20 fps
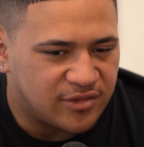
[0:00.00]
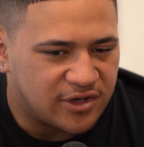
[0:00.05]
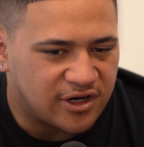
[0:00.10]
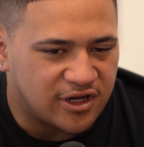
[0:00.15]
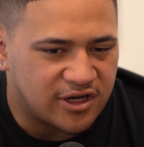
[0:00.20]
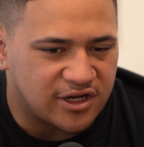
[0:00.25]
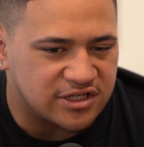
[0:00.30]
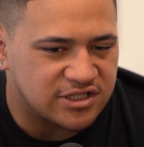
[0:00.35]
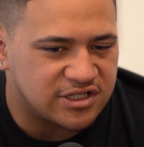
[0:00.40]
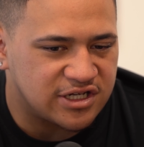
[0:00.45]
But
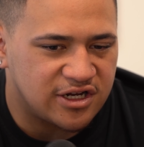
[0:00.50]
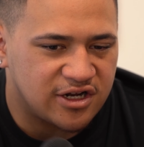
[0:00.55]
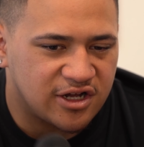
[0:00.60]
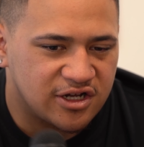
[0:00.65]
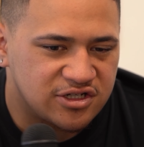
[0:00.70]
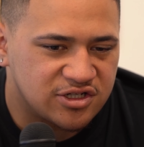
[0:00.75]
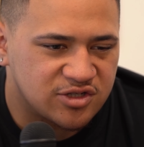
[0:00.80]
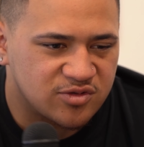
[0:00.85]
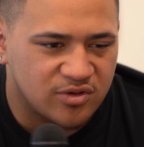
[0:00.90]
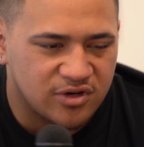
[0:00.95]
like I said,
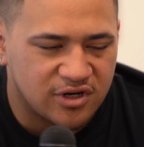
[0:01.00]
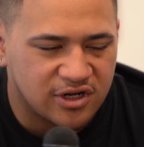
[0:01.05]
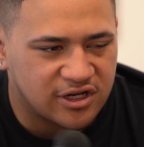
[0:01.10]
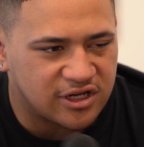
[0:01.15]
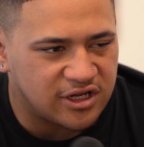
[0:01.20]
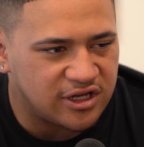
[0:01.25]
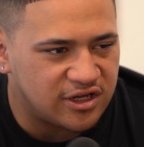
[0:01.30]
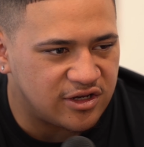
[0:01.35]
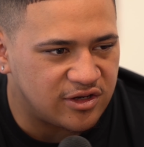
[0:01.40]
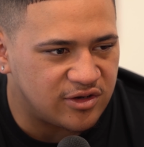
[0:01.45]
I just want to
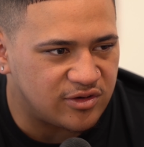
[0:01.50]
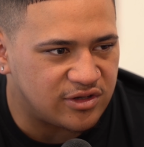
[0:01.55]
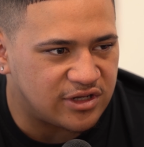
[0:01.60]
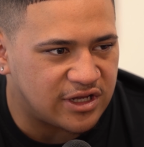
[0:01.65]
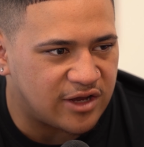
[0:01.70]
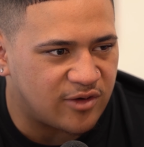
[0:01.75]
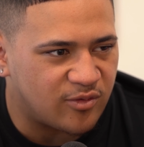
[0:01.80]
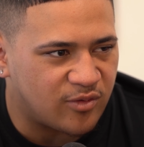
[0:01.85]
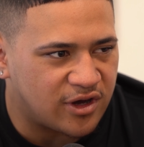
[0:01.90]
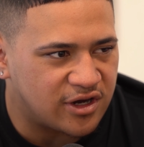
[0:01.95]
get
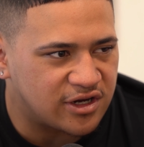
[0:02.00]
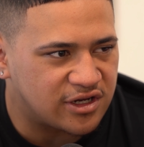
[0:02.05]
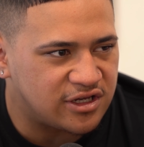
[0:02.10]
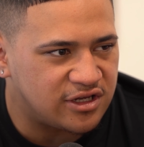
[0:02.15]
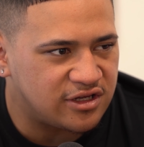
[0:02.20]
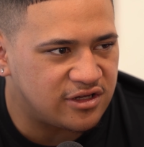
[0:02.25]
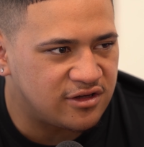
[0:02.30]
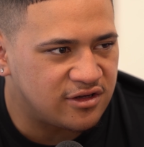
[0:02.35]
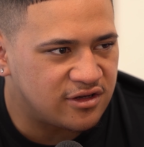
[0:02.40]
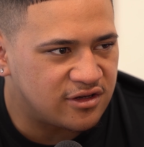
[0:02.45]
that one
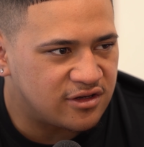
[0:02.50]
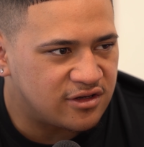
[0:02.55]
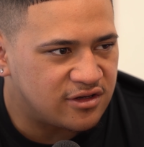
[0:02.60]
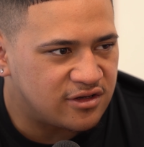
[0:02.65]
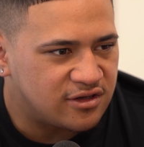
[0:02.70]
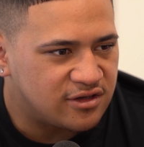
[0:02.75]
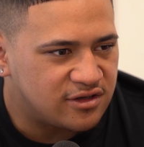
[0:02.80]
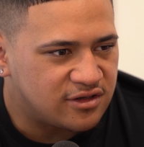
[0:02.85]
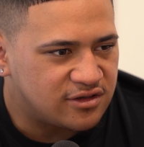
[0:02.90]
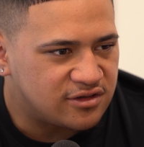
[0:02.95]
kid
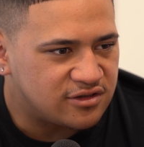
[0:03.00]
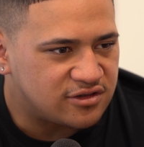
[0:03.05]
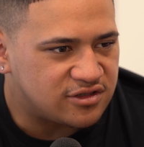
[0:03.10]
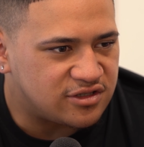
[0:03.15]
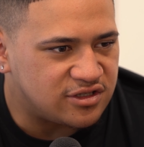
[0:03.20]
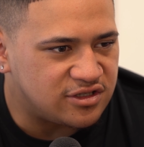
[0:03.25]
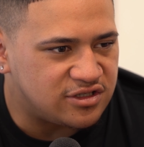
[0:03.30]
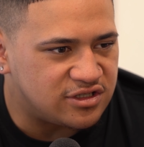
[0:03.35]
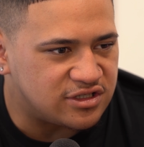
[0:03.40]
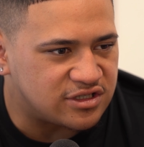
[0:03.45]

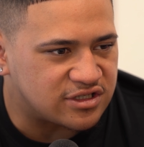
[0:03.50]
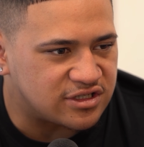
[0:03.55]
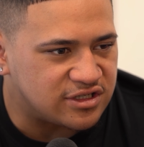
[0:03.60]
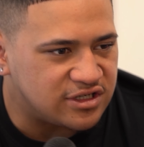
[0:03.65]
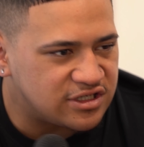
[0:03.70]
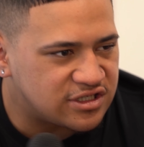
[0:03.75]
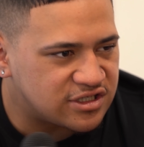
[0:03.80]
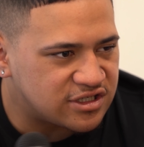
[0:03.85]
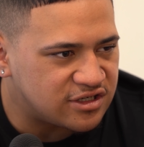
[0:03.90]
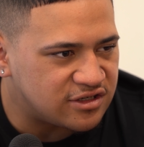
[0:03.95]
to just
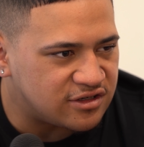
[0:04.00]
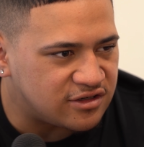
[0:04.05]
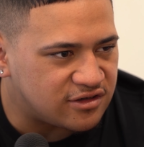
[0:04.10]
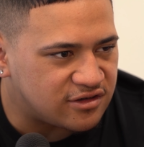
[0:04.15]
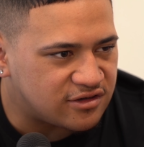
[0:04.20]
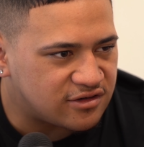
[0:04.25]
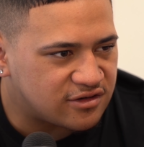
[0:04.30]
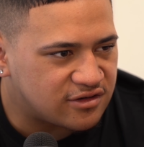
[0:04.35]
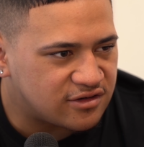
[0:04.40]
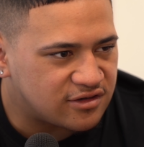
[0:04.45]
listen
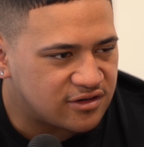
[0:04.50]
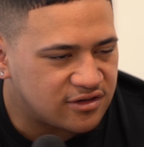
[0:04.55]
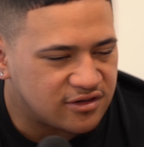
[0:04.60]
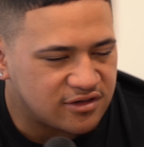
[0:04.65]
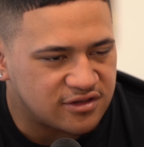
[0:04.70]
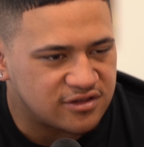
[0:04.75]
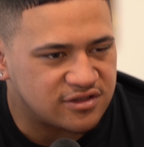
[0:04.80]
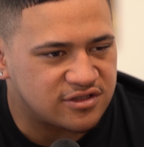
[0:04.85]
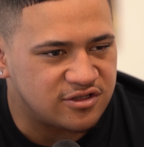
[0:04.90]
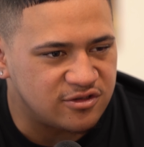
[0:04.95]

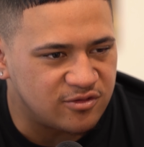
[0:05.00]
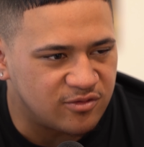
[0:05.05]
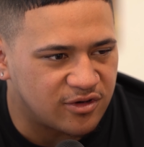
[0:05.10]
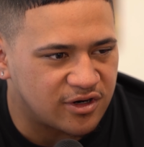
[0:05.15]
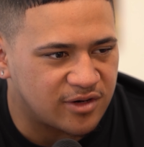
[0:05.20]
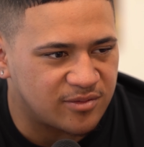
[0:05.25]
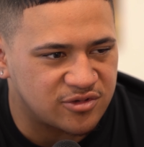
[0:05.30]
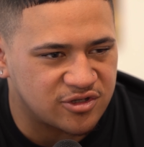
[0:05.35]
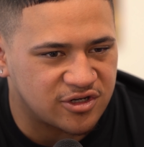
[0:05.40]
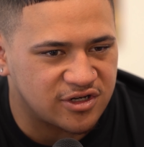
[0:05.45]
to
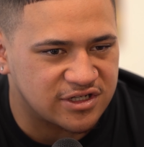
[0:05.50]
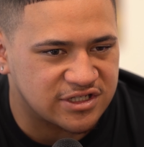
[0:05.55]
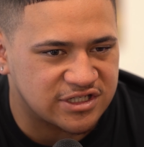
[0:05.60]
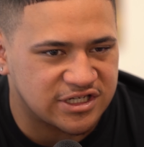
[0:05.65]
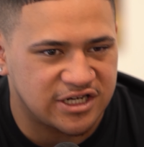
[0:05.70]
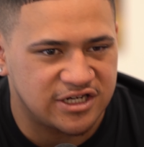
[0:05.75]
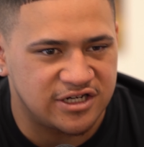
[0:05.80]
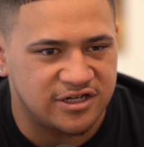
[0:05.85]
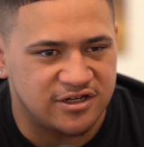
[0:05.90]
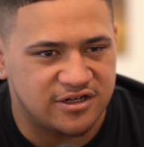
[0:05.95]
what I'm trying to
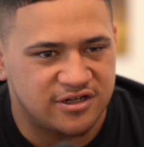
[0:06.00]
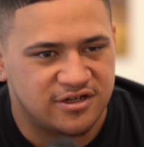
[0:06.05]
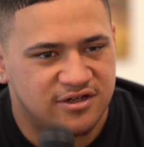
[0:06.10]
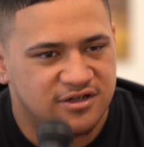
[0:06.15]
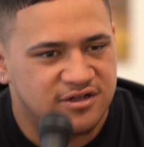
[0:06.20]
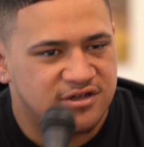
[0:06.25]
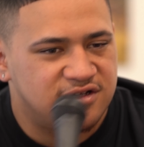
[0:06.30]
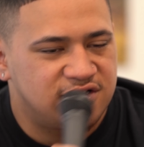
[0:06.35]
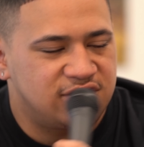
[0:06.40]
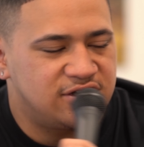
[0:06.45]
say,
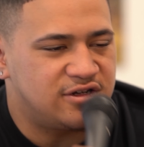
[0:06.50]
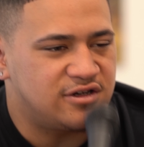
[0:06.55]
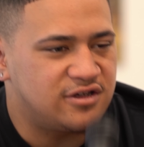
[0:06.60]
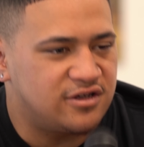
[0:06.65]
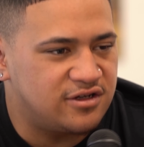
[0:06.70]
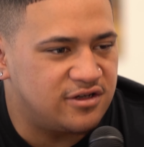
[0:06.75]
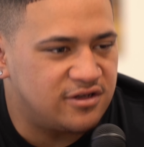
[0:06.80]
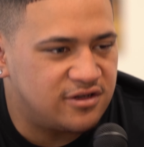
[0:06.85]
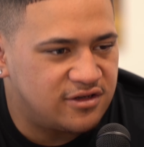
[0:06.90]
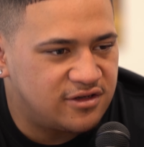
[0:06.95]

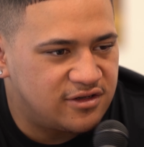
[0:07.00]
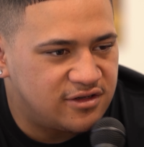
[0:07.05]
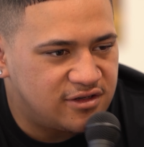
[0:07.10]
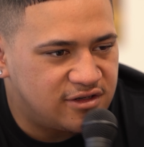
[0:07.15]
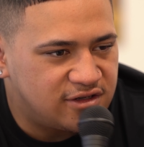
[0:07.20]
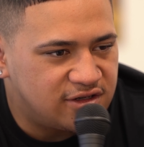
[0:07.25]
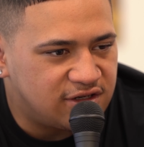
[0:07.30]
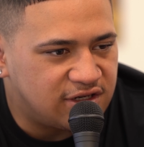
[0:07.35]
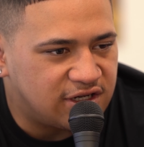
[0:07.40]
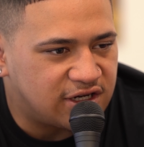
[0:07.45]

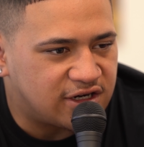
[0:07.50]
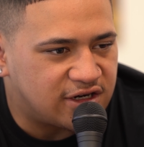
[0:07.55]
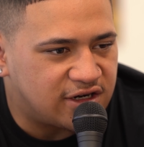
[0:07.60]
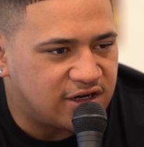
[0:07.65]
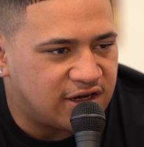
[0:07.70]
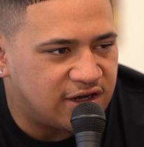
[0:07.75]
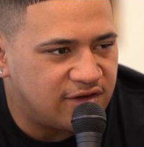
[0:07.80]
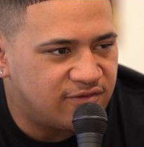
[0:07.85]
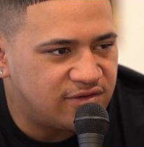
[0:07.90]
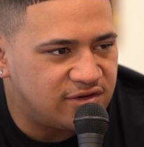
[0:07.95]
Like,
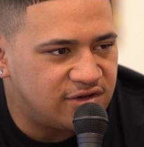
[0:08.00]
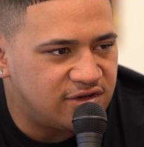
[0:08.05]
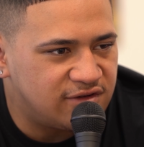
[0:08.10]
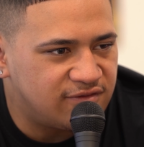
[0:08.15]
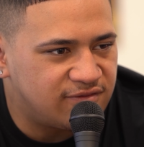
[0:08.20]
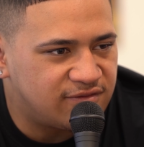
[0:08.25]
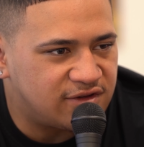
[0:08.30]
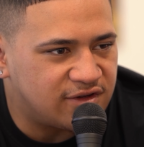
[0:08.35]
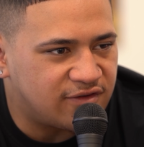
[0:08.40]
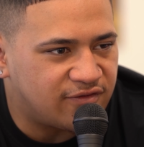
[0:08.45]
I haven't
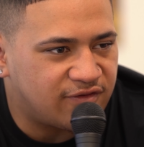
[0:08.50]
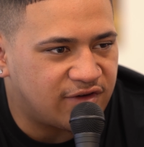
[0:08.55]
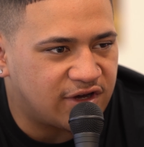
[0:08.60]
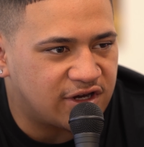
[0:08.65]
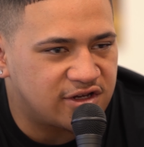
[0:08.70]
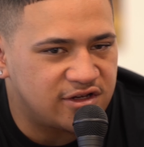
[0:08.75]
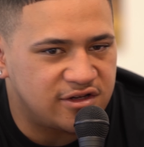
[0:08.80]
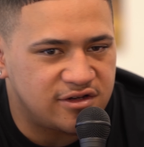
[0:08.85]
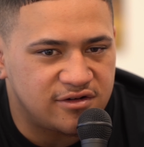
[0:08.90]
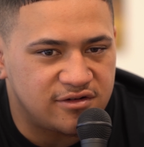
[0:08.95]
lived
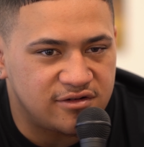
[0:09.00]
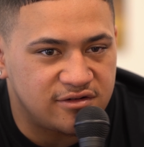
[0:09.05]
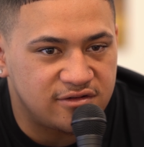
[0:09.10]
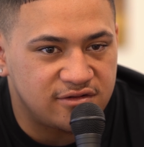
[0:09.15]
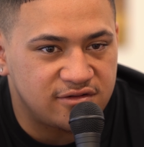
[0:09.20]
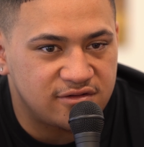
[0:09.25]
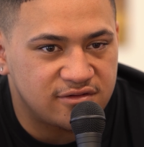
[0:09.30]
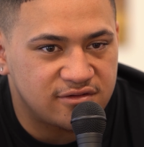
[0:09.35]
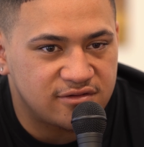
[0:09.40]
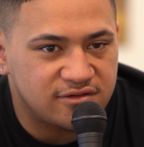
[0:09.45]

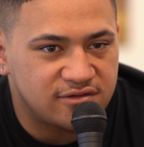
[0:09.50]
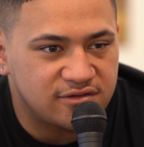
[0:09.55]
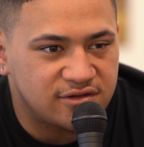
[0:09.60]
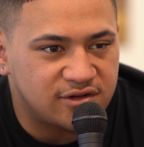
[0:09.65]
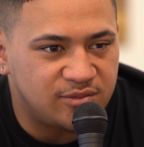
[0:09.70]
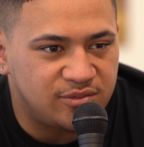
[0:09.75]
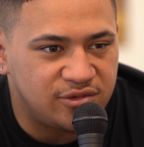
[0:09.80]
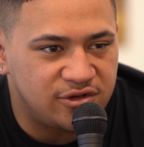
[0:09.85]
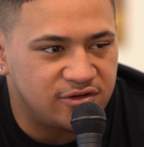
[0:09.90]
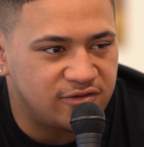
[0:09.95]

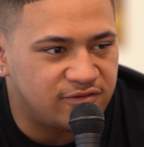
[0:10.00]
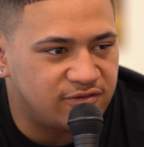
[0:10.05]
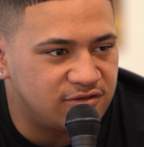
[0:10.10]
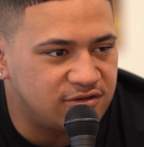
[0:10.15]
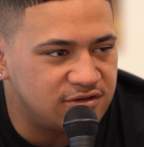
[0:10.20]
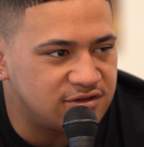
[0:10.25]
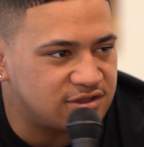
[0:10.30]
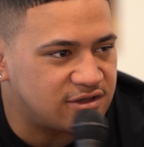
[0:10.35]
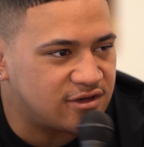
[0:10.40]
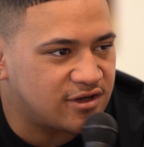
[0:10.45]
the
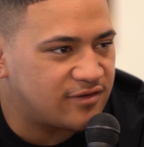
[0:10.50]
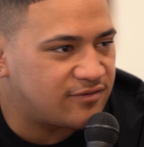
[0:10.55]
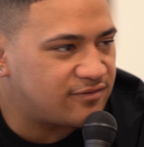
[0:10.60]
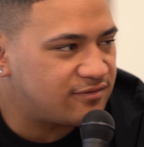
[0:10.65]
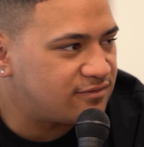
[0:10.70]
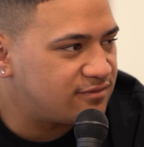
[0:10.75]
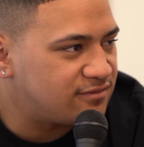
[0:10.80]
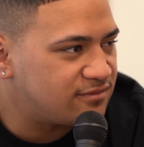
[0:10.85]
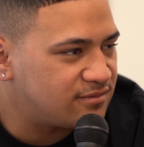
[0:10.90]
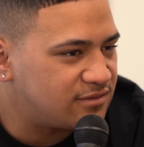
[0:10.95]
beautifulest
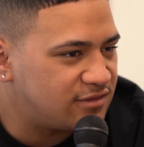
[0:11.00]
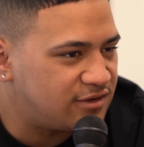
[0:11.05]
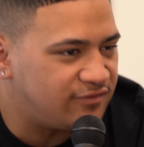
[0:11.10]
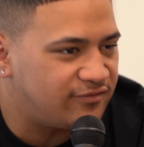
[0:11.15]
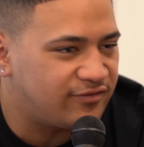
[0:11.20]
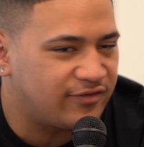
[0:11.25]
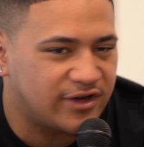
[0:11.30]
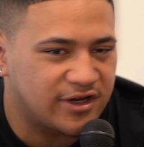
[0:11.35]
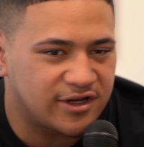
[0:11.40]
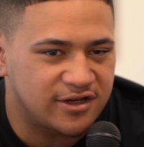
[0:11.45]
life,
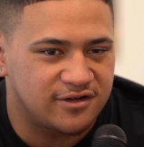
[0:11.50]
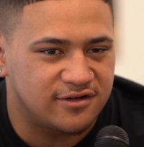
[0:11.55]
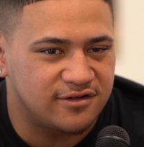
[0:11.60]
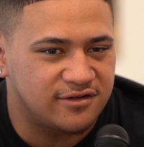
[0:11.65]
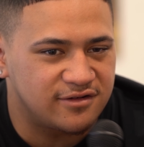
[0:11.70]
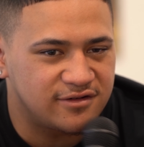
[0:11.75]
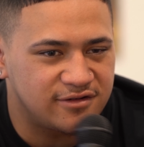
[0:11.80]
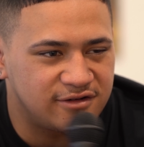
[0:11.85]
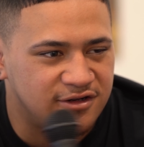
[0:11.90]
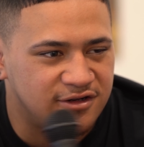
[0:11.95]
fucking,